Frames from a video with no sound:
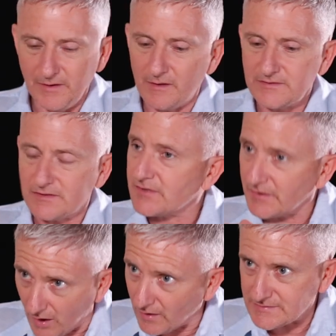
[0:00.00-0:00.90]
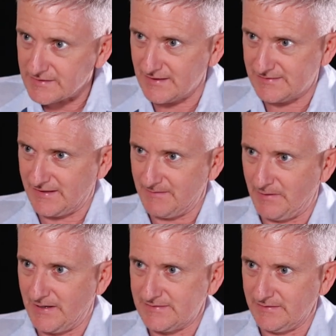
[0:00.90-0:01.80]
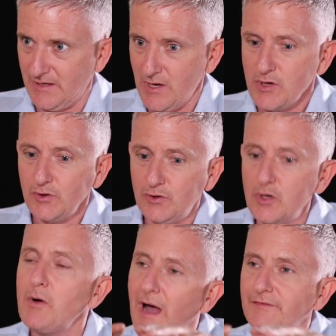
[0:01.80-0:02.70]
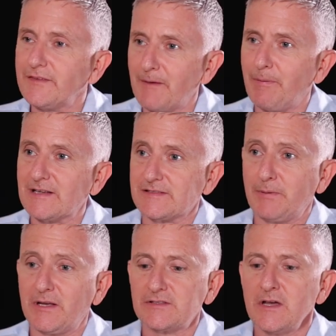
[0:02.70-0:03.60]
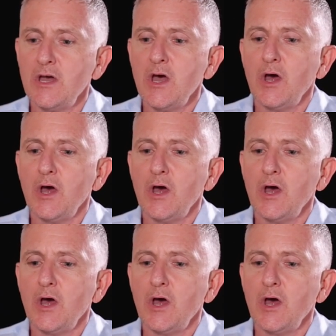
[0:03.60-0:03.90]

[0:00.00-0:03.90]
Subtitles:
But no, it's your psychology has to get past it. You have to get past it because